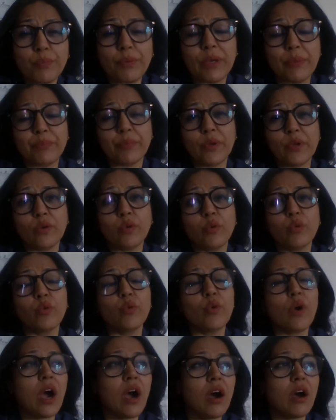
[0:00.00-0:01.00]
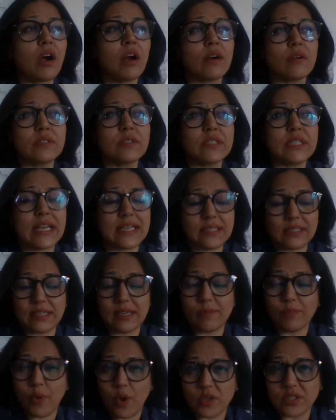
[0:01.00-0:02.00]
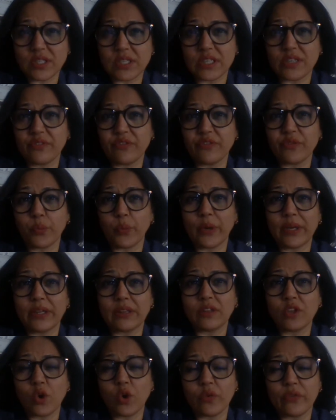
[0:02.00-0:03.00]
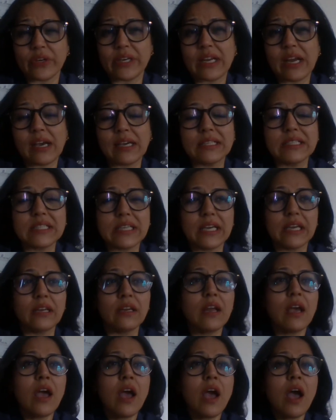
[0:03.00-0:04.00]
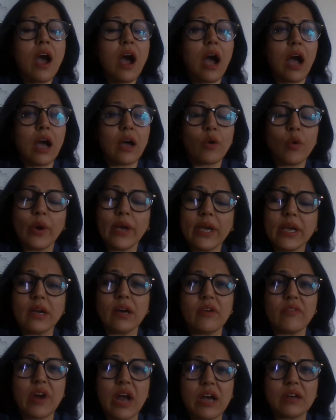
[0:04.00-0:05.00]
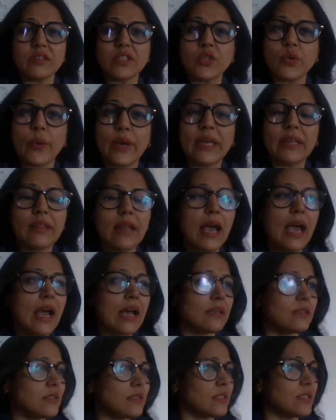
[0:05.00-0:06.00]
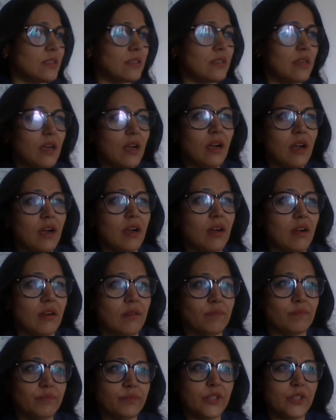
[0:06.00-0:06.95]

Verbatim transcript: People who are testing positive with COVID-19 are going around doing that, uh,